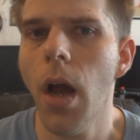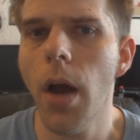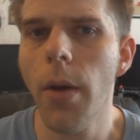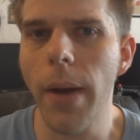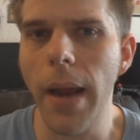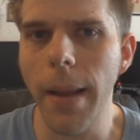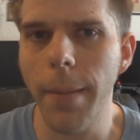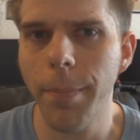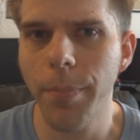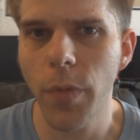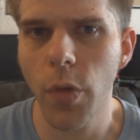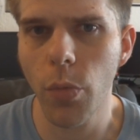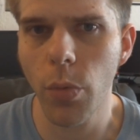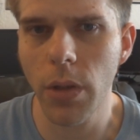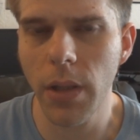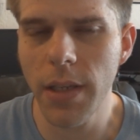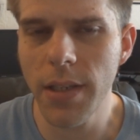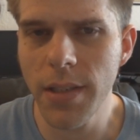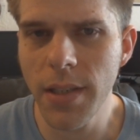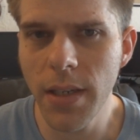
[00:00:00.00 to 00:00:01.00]
Alright,
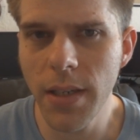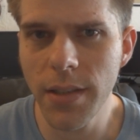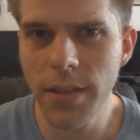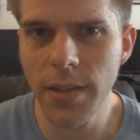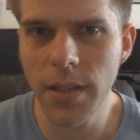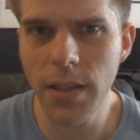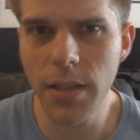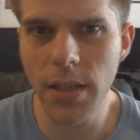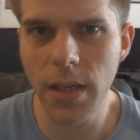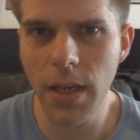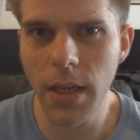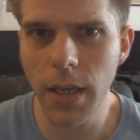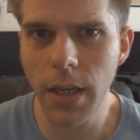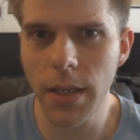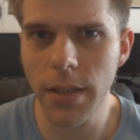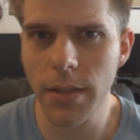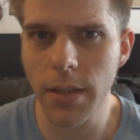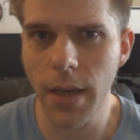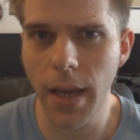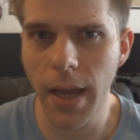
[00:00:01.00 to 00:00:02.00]
releasing a CD
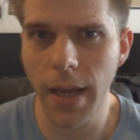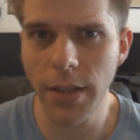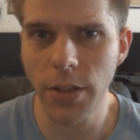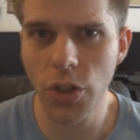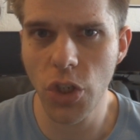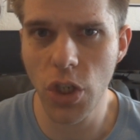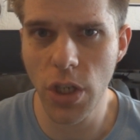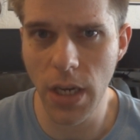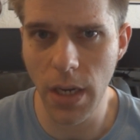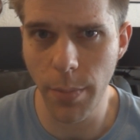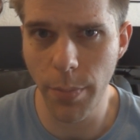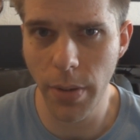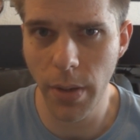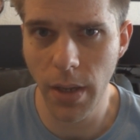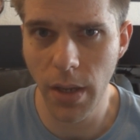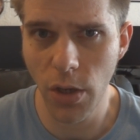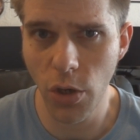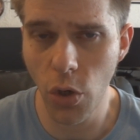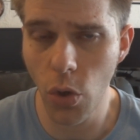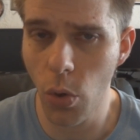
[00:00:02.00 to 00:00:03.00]
is not cheap,
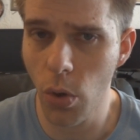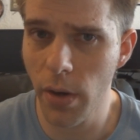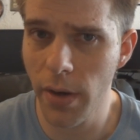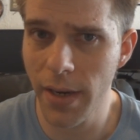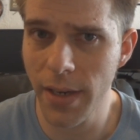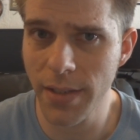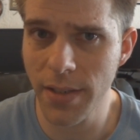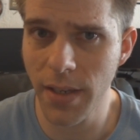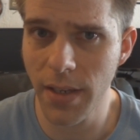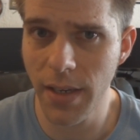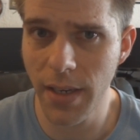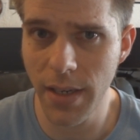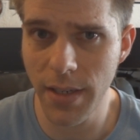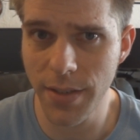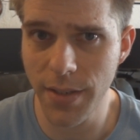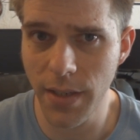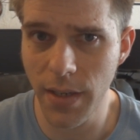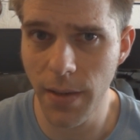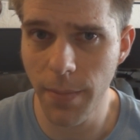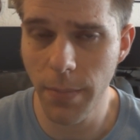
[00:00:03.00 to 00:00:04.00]
nor is it
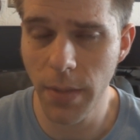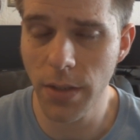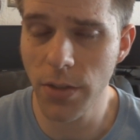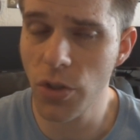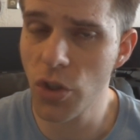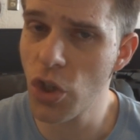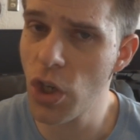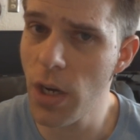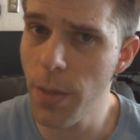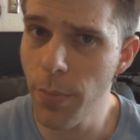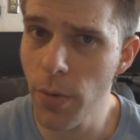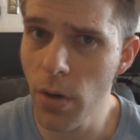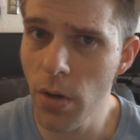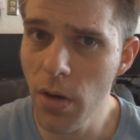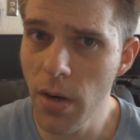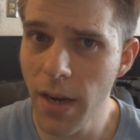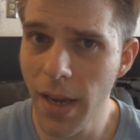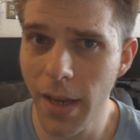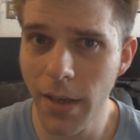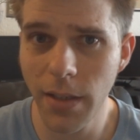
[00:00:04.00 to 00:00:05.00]
easy. It's
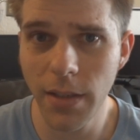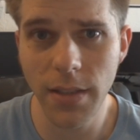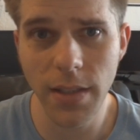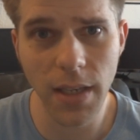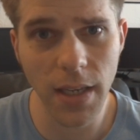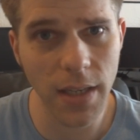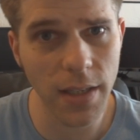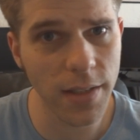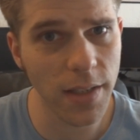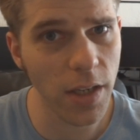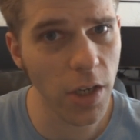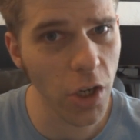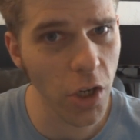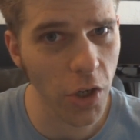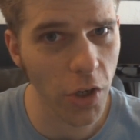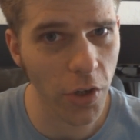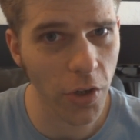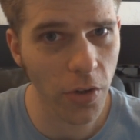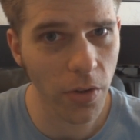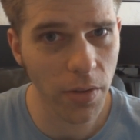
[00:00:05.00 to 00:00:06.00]
cheaper and it's
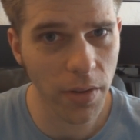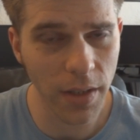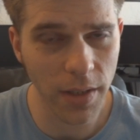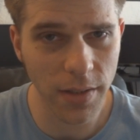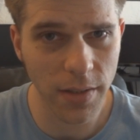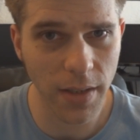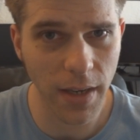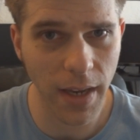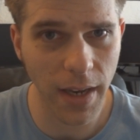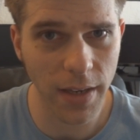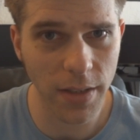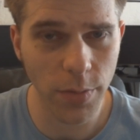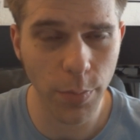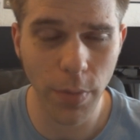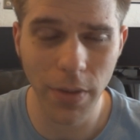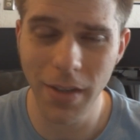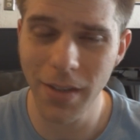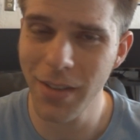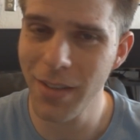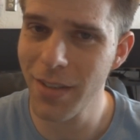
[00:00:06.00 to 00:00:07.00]
easier these days,
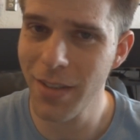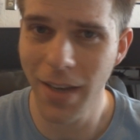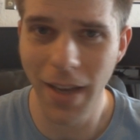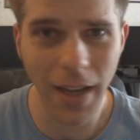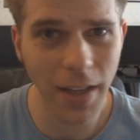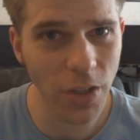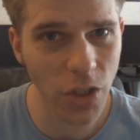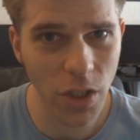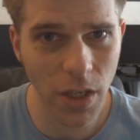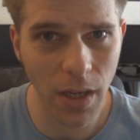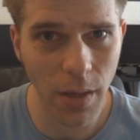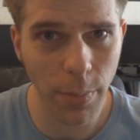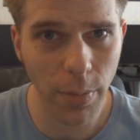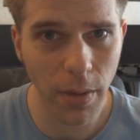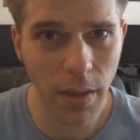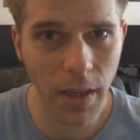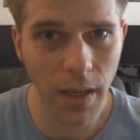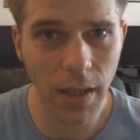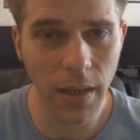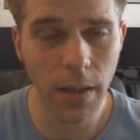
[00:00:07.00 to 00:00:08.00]
but it is not cheap
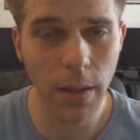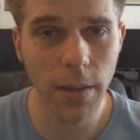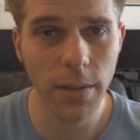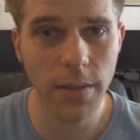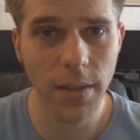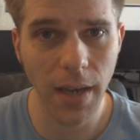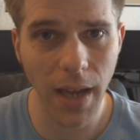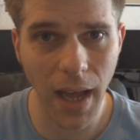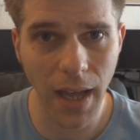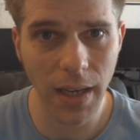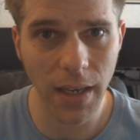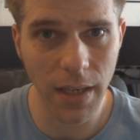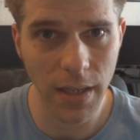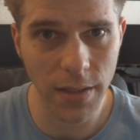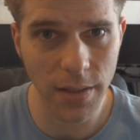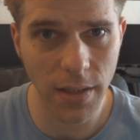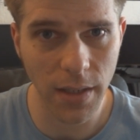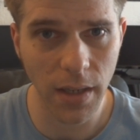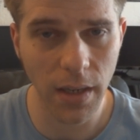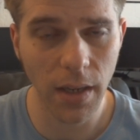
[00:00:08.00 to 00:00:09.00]
and it is not
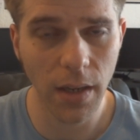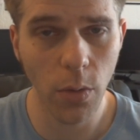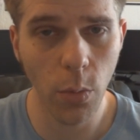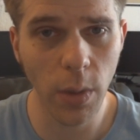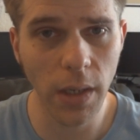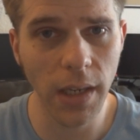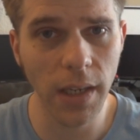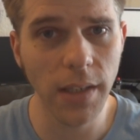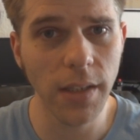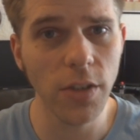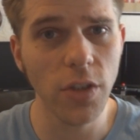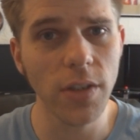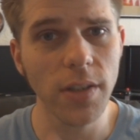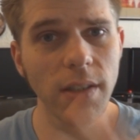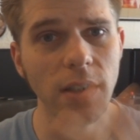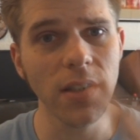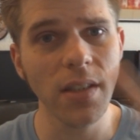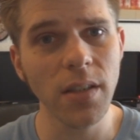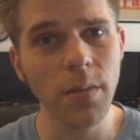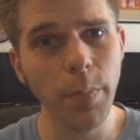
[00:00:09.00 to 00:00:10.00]
easy. We need to
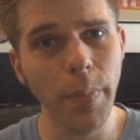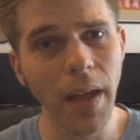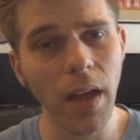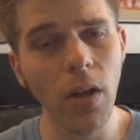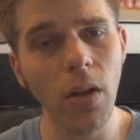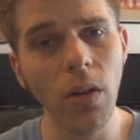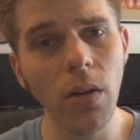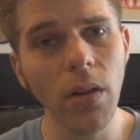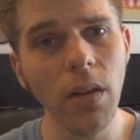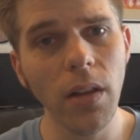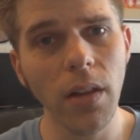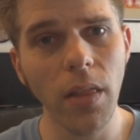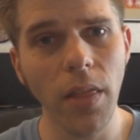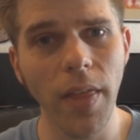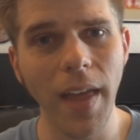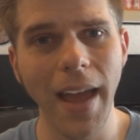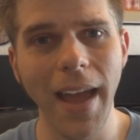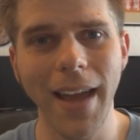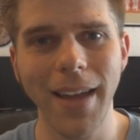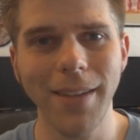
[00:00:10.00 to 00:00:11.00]
just dispel
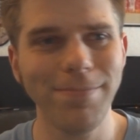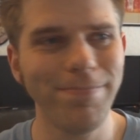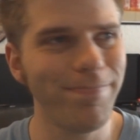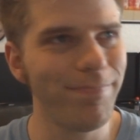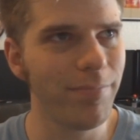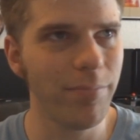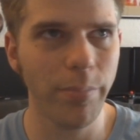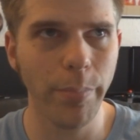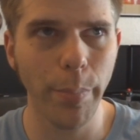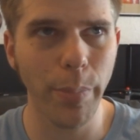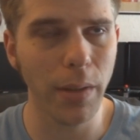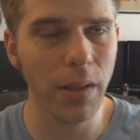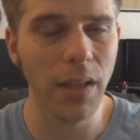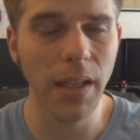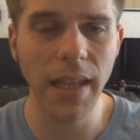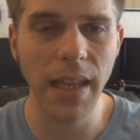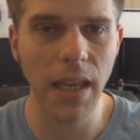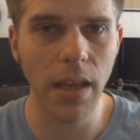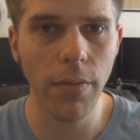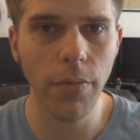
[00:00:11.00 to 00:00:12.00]
that
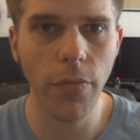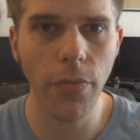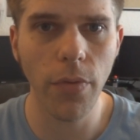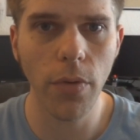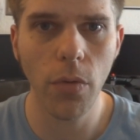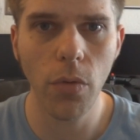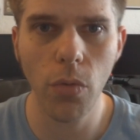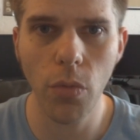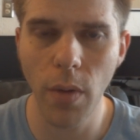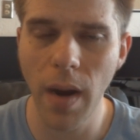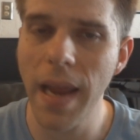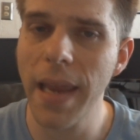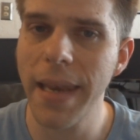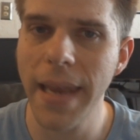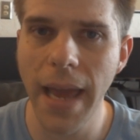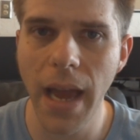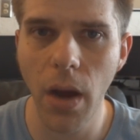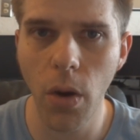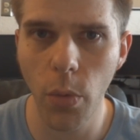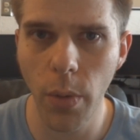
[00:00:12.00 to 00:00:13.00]
belief right
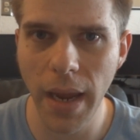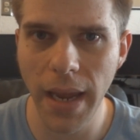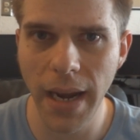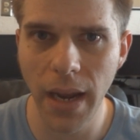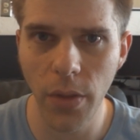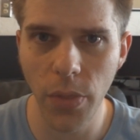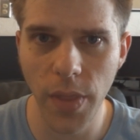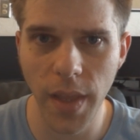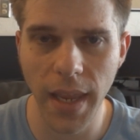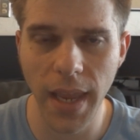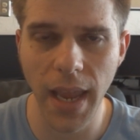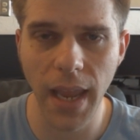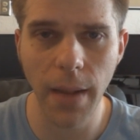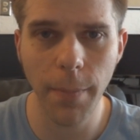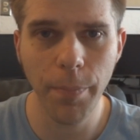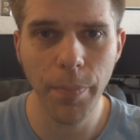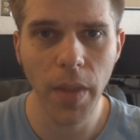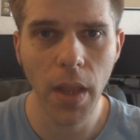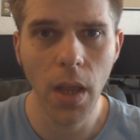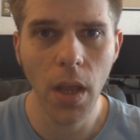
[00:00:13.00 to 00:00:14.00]
now, right out the
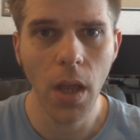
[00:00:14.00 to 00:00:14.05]
gate.